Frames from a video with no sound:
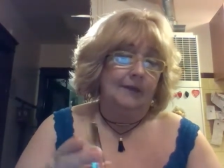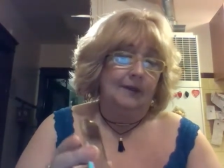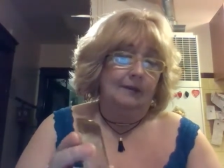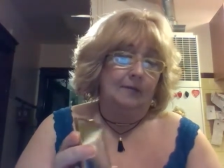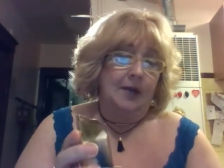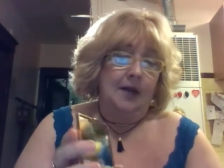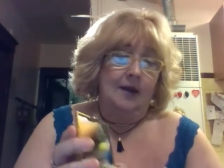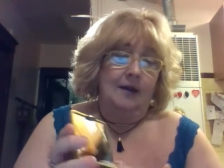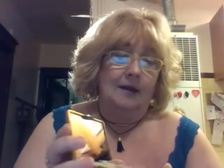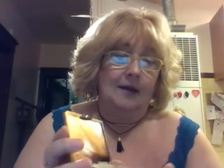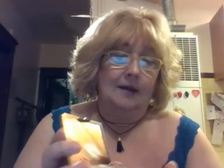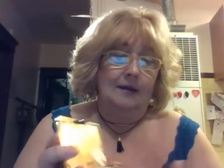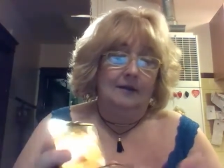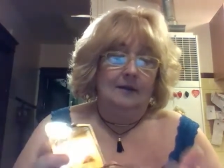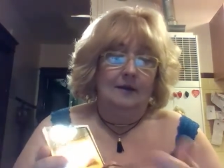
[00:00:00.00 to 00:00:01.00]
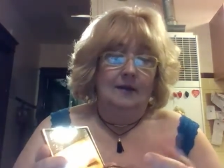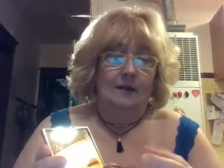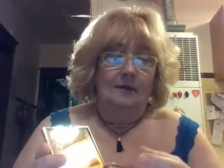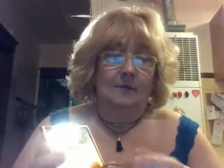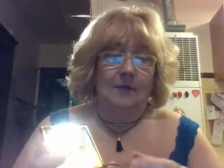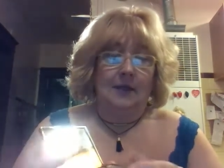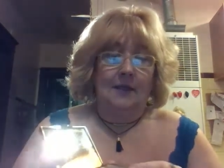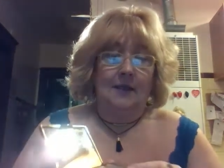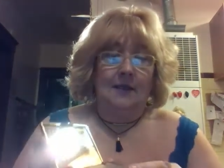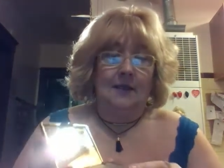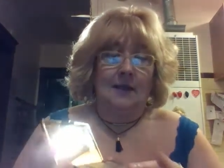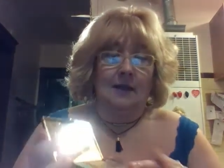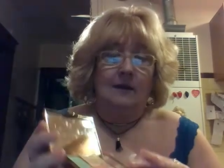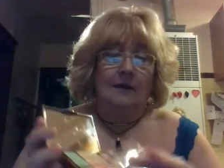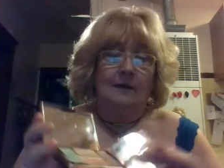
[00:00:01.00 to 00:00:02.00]
palette, but it's
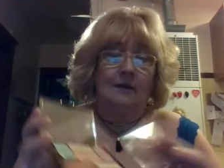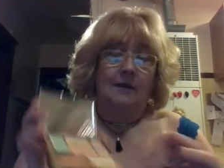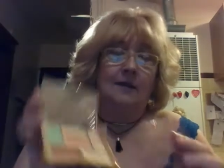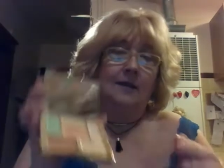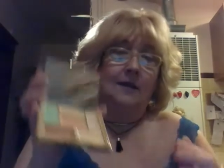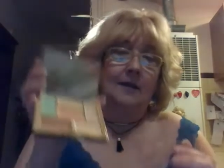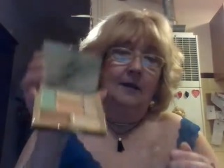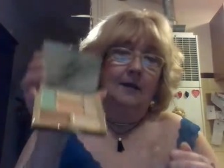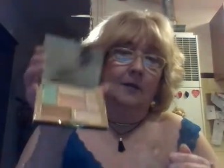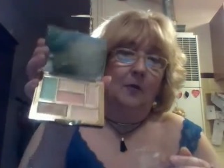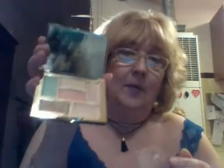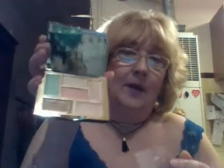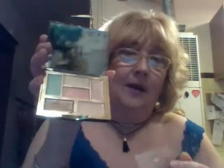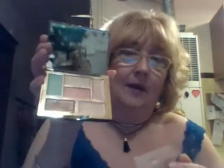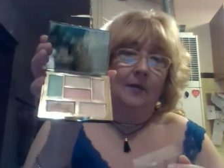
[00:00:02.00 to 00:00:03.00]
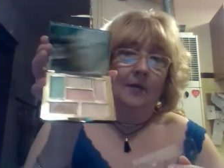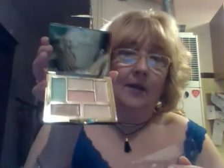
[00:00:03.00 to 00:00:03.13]
like the concealer palette.